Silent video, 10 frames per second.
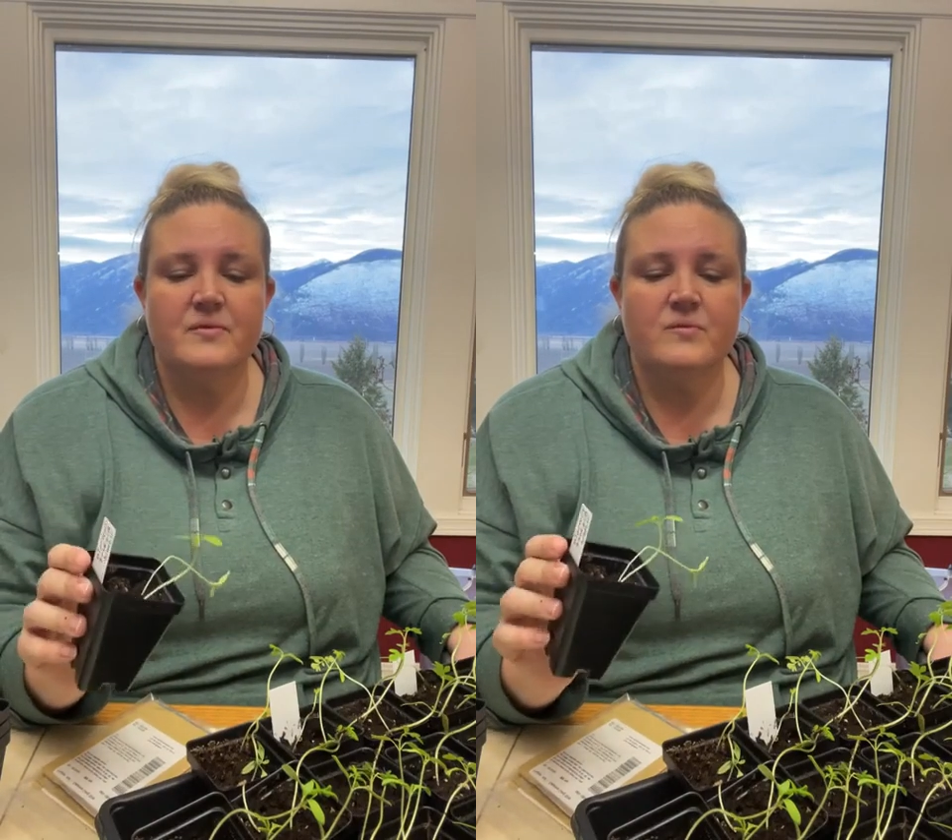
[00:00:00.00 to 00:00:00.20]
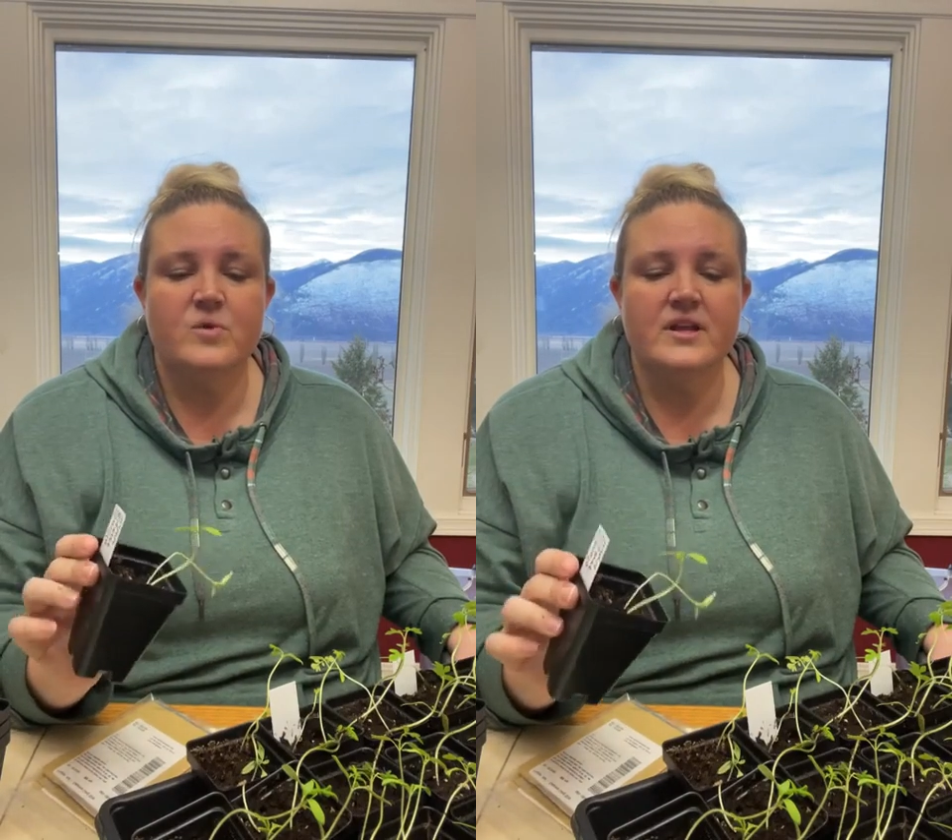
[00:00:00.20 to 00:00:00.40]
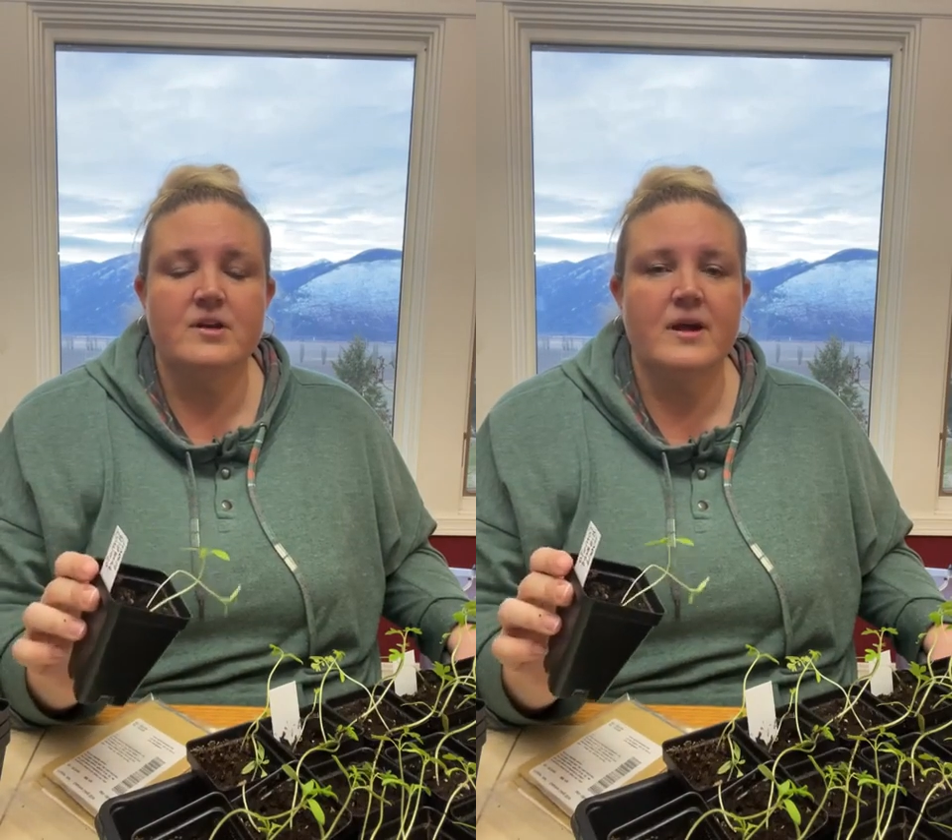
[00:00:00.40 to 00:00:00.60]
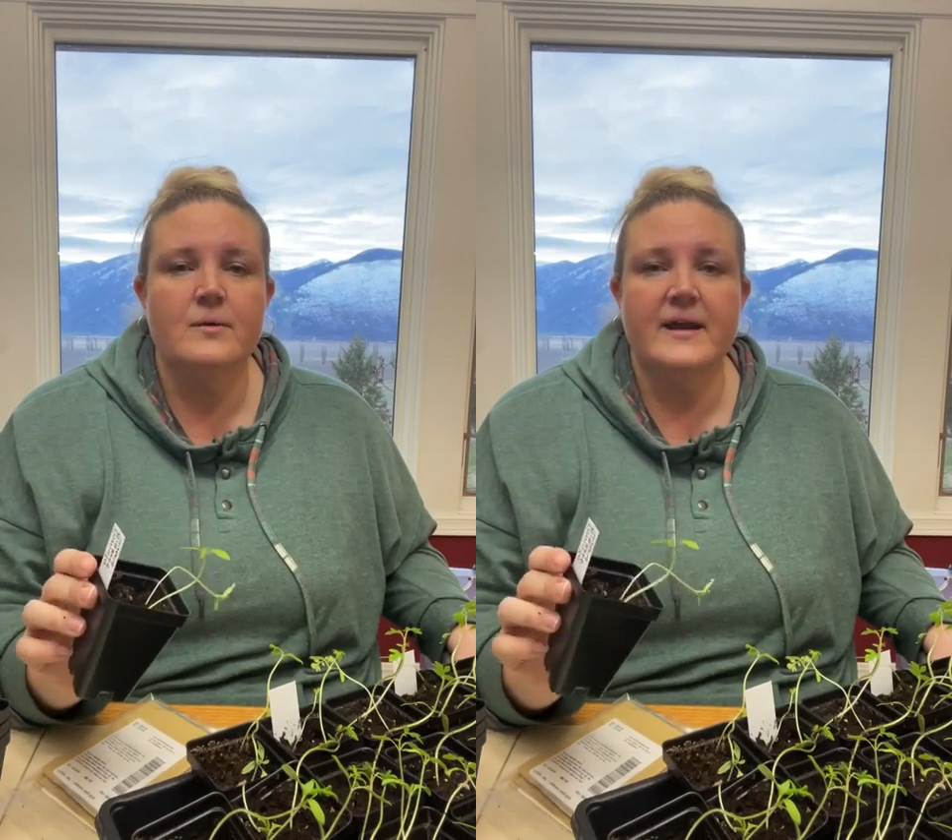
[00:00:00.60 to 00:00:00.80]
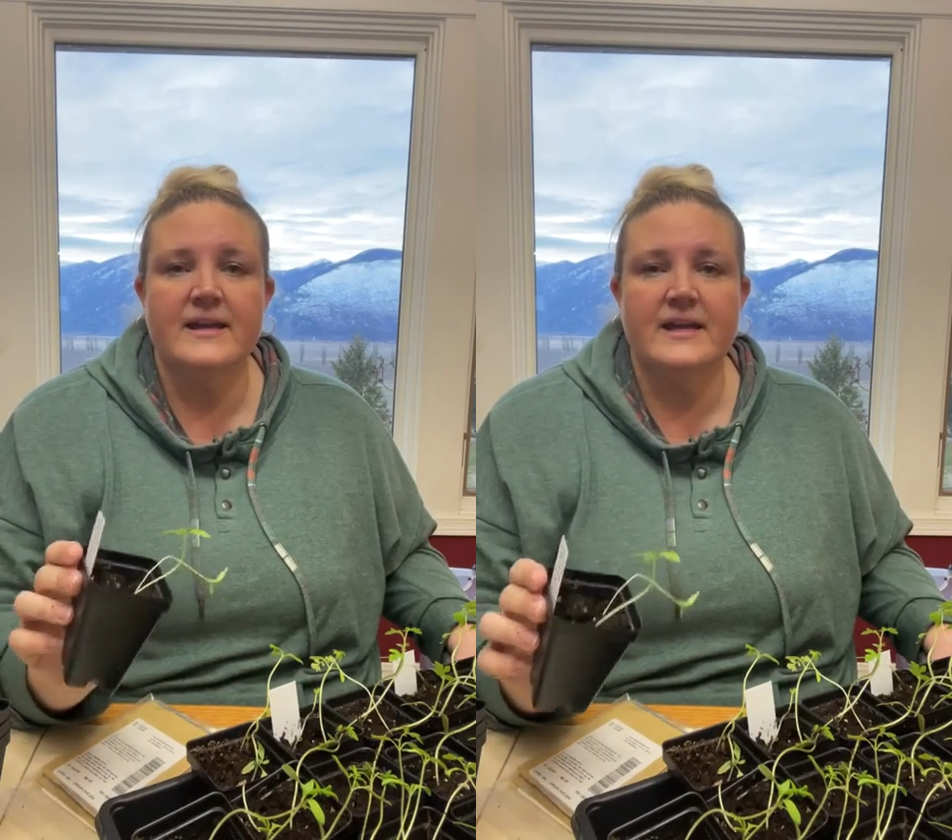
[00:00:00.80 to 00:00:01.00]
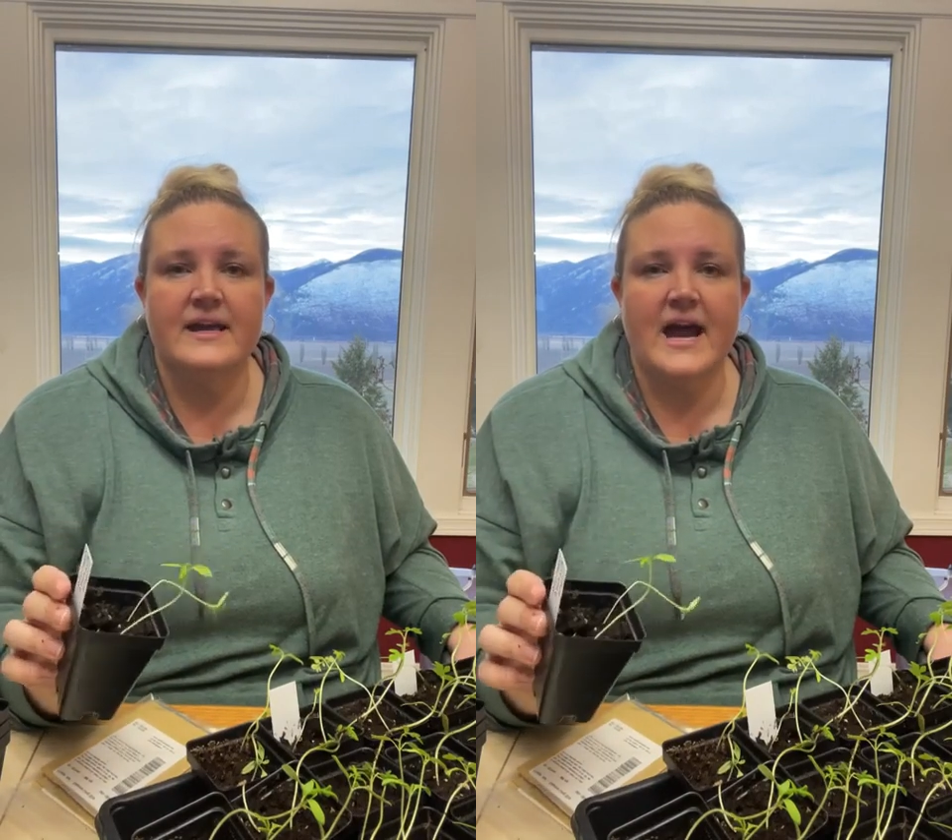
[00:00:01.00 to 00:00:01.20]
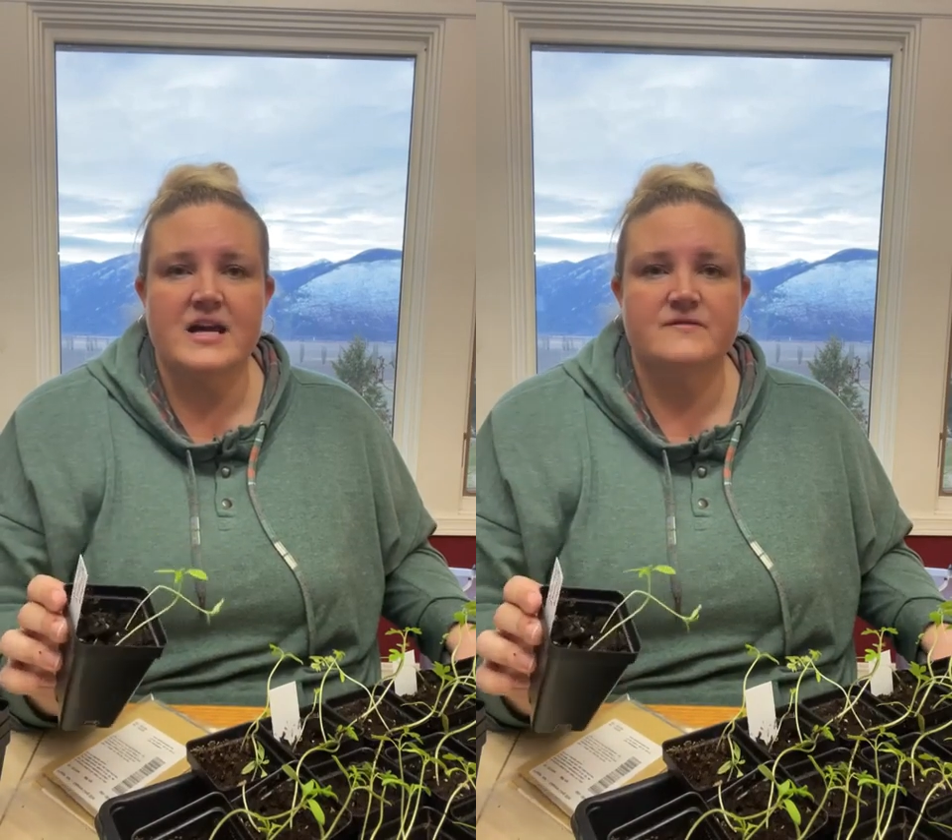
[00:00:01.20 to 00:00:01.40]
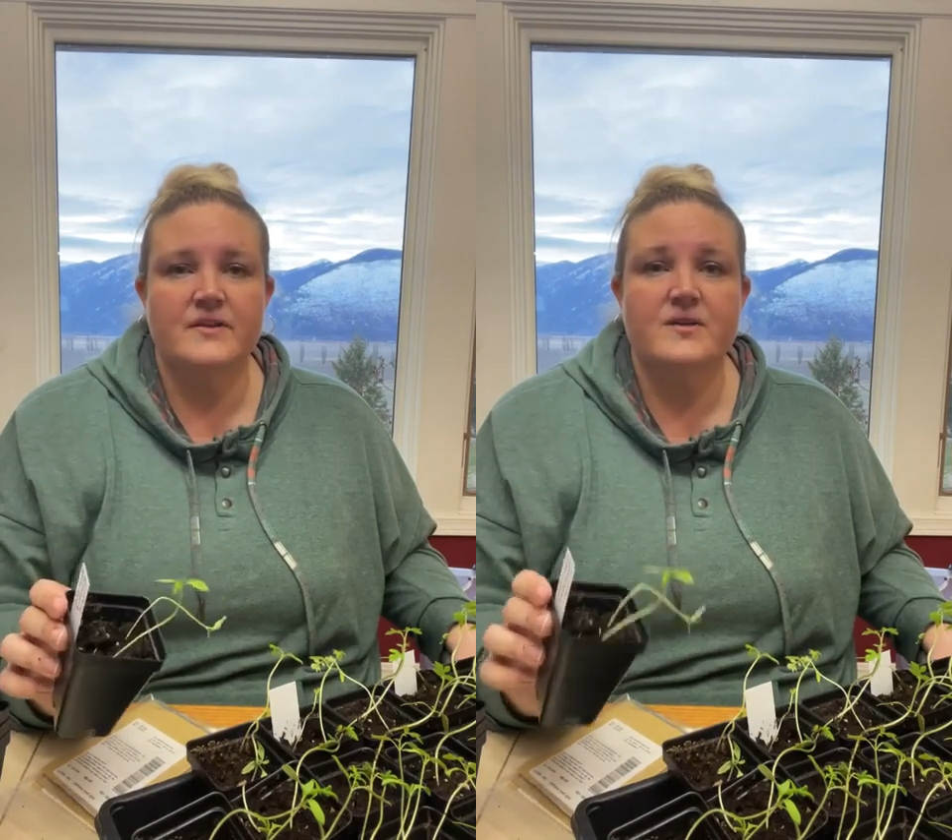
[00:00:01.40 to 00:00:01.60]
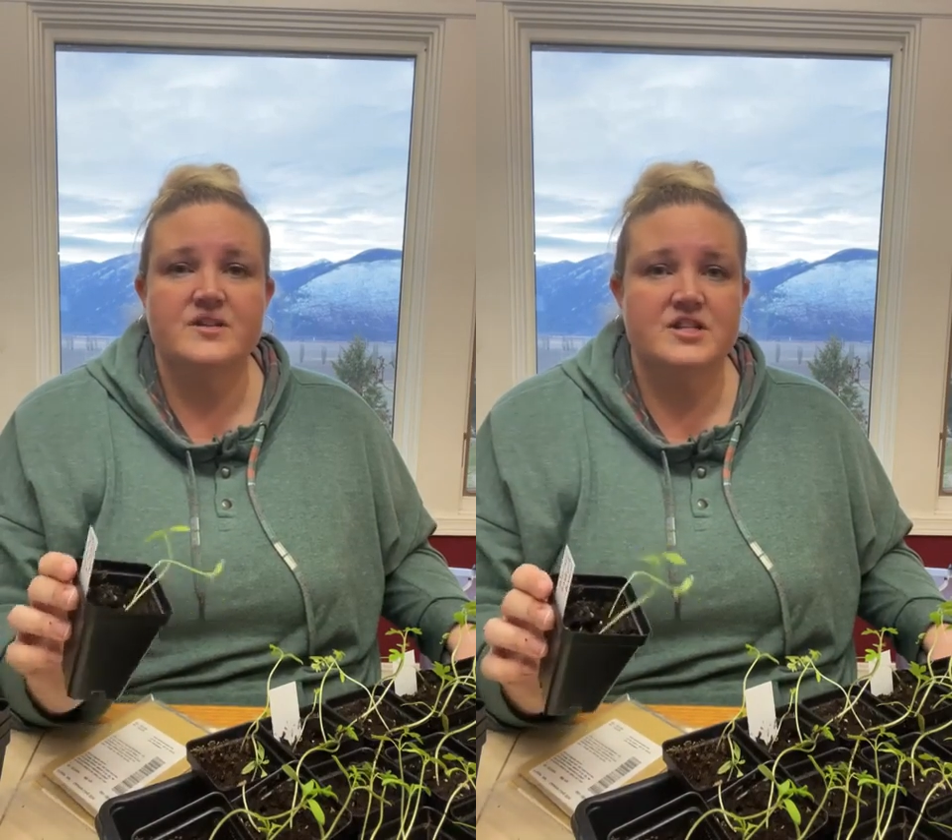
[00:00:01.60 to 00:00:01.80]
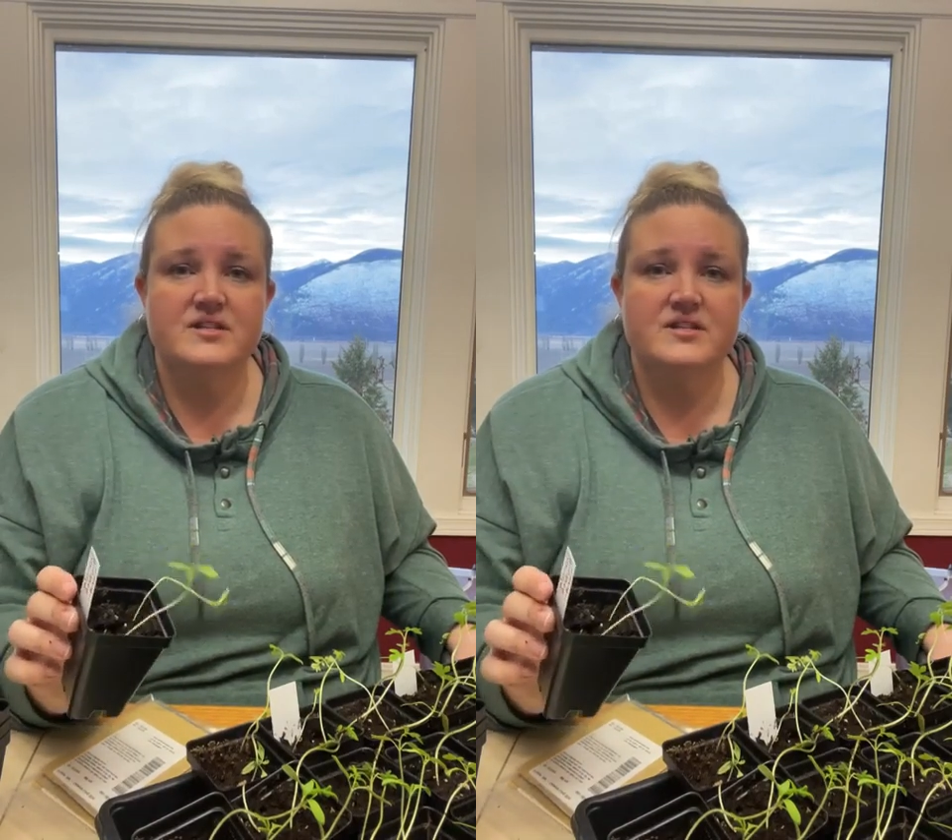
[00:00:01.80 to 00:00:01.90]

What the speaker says: really great way to get cash flow in